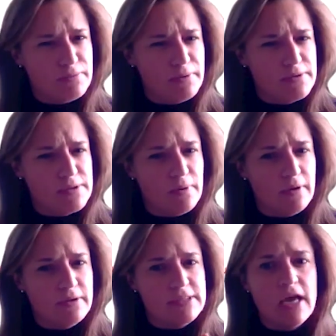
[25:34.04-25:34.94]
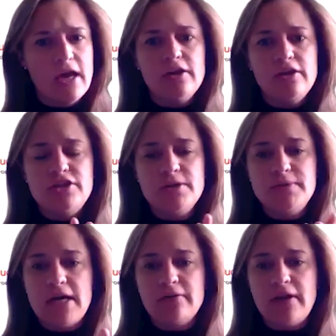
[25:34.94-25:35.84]
Swan's YouTube
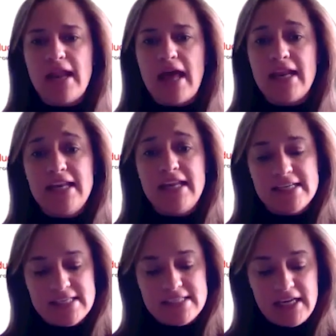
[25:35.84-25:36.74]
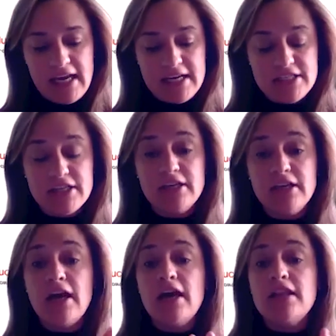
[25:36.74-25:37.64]
channel and @EDX
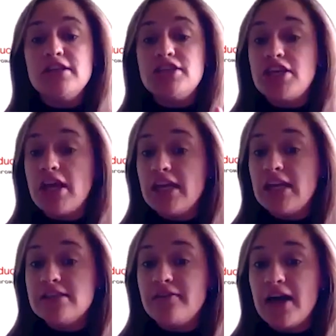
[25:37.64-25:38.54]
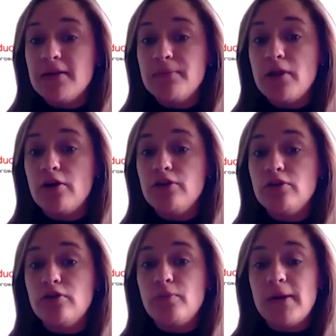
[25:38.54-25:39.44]
Education. The sheet is available on
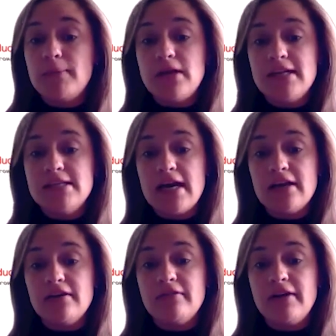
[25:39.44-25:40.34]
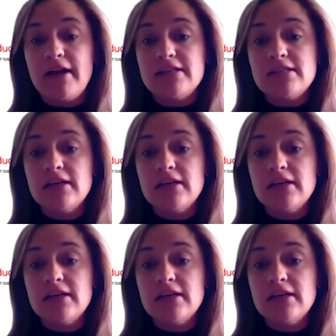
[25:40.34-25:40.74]
your website. Is that correct?